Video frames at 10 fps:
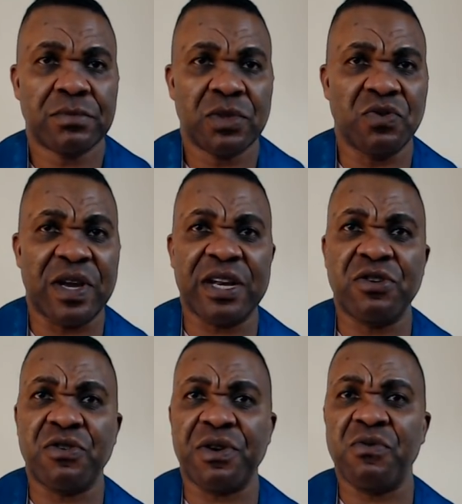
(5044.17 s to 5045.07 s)
You get
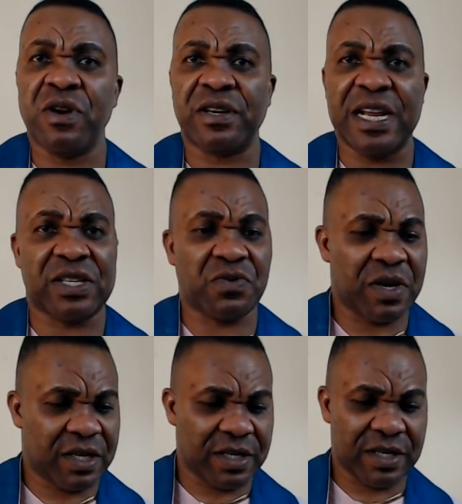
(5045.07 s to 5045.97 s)
no reward. That's
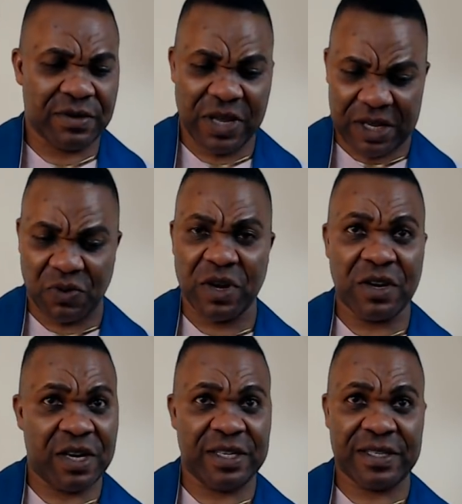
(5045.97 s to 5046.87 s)
what
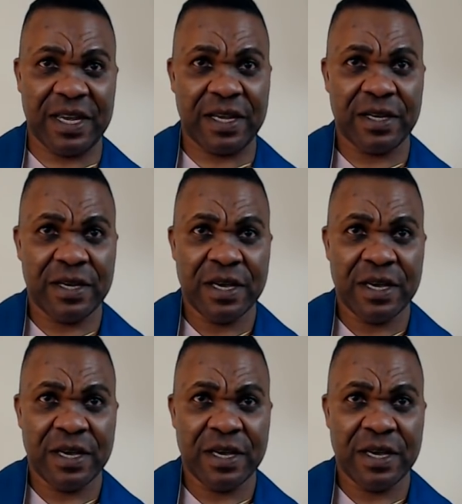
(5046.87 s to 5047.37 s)
God is saying.